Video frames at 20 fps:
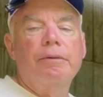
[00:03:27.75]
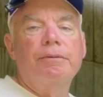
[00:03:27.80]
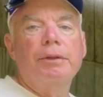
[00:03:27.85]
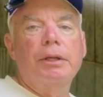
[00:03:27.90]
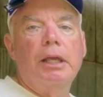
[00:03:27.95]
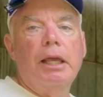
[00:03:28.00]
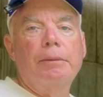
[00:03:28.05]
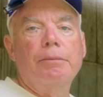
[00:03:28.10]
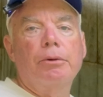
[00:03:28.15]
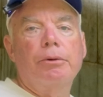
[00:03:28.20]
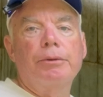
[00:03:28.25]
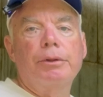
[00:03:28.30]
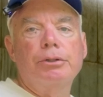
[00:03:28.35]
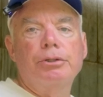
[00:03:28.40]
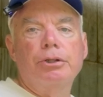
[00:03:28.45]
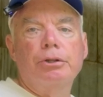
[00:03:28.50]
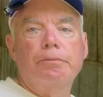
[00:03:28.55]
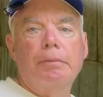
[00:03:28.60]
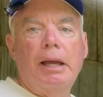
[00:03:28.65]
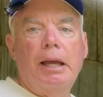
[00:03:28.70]
of the chemical
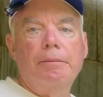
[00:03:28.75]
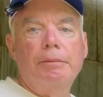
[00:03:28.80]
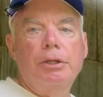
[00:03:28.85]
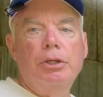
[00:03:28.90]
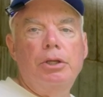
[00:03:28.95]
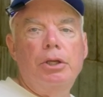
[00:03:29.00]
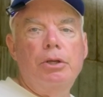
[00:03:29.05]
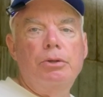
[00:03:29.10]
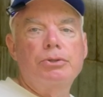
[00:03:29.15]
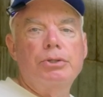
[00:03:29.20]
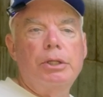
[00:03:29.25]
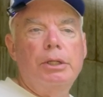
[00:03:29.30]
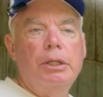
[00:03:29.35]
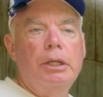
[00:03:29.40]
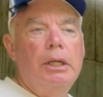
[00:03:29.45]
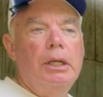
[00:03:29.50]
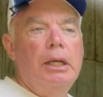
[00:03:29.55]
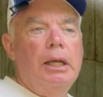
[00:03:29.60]
that you might be using.